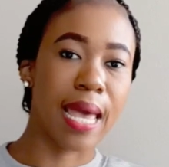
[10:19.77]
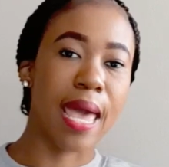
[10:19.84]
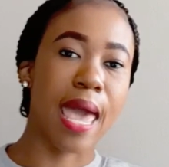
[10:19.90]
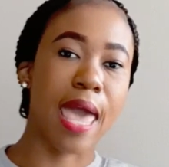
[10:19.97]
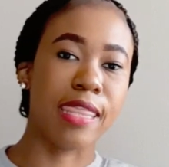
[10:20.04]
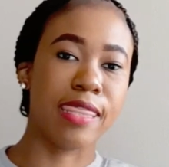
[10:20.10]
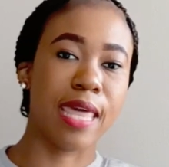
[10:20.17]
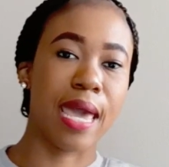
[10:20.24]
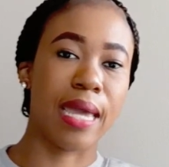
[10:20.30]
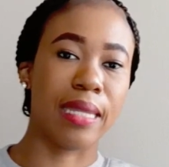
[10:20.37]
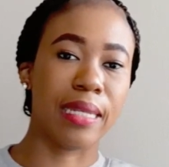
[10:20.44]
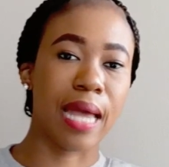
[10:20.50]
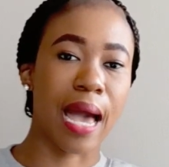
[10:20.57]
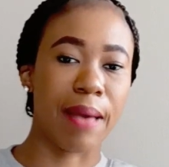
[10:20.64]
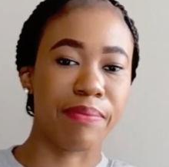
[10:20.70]
And then
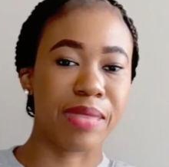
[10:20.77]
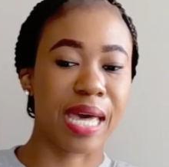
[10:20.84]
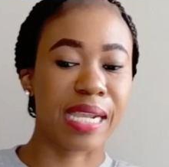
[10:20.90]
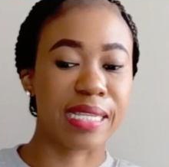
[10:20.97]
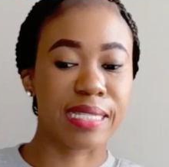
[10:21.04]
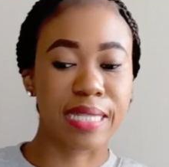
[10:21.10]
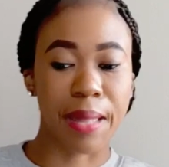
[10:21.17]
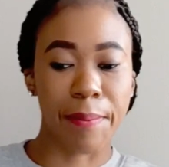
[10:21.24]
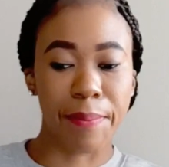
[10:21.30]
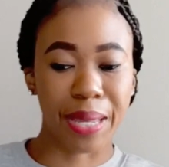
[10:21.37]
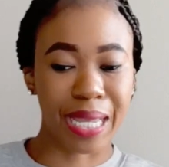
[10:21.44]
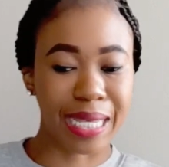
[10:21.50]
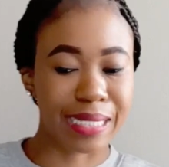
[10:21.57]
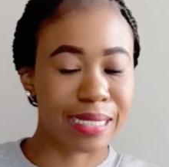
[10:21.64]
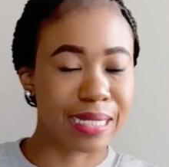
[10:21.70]
that is the
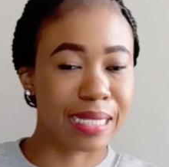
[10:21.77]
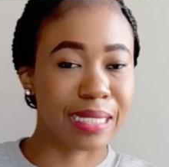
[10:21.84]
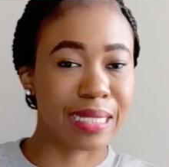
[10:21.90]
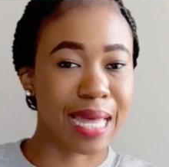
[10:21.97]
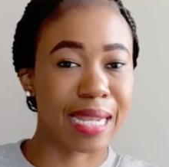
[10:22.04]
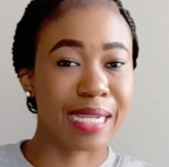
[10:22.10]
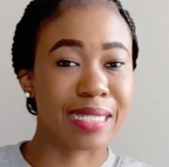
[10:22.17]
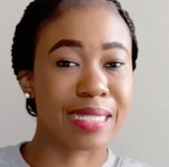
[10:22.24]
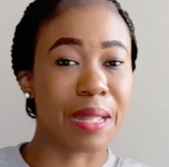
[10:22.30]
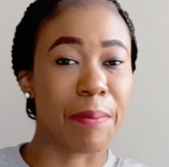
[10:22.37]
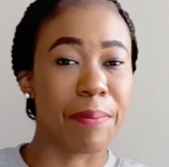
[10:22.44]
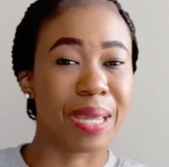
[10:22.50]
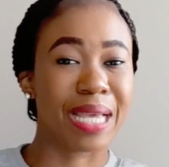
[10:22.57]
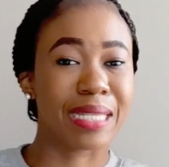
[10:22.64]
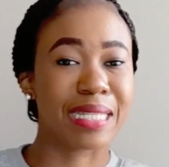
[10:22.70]

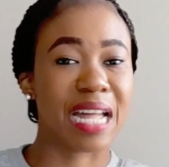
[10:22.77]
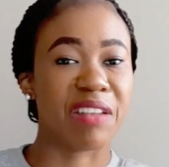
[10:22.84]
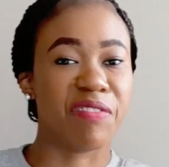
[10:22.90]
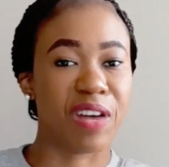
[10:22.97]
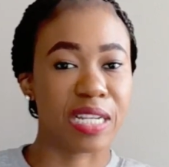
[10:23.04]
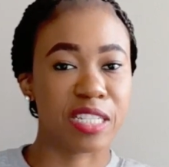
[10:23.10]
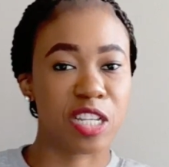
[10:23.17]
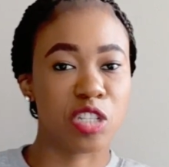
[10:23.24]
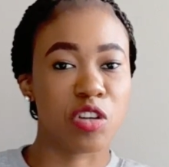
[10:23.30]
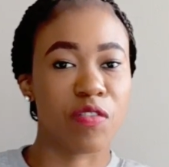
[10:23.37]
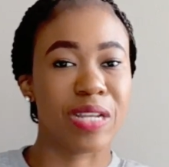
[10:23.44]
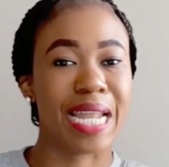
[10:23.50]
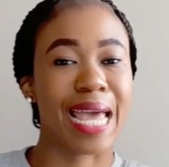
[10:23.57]
biggest advantage of it.